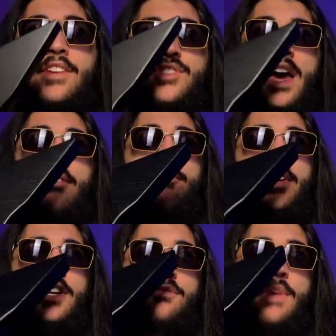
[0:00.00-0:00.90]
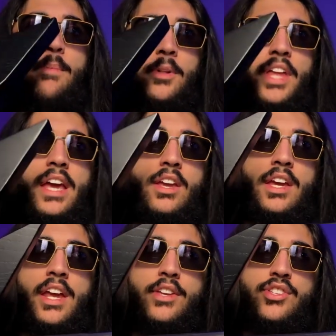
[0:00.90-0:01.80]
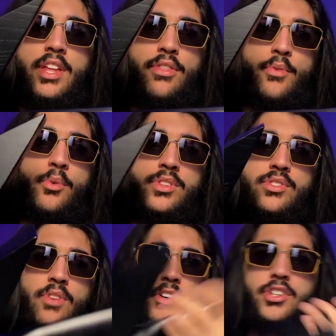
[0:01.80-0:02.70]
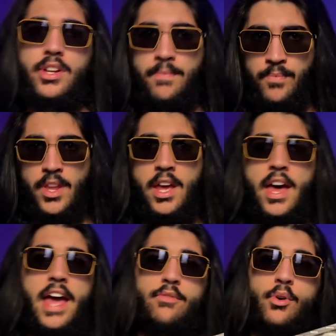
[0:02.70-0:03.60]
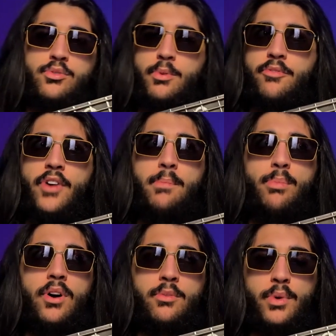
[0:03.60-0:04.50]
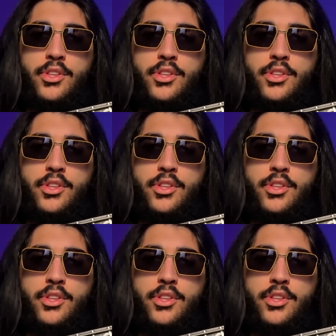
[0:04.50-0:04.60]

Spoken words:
satin finished maple neck in a set through construction. A rosewood fretboard with